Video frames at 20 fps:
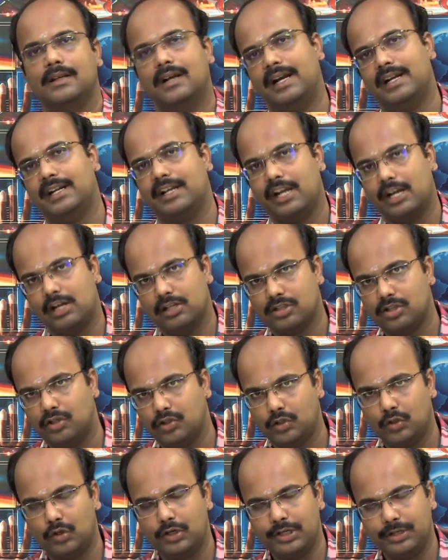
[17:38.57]
And I also
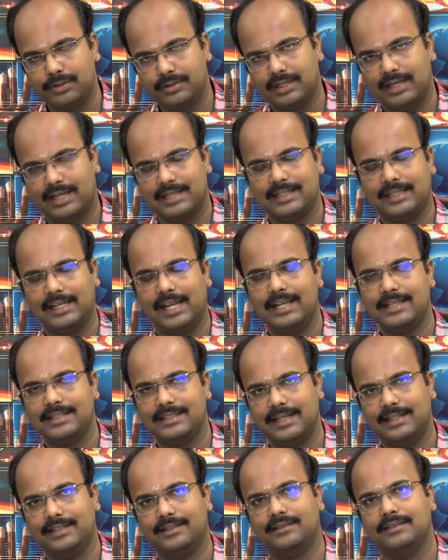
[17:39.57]
told you in the last class
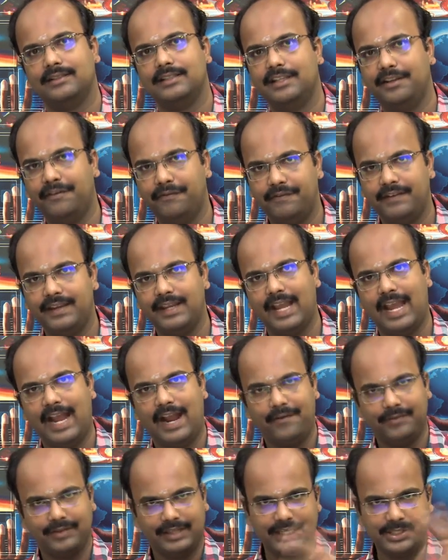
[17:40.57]
that if we
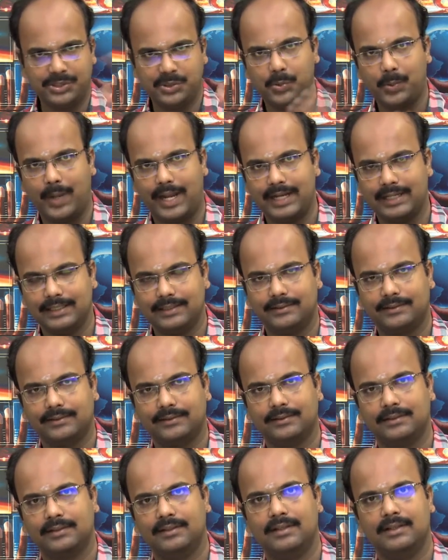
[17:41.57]
have these two angles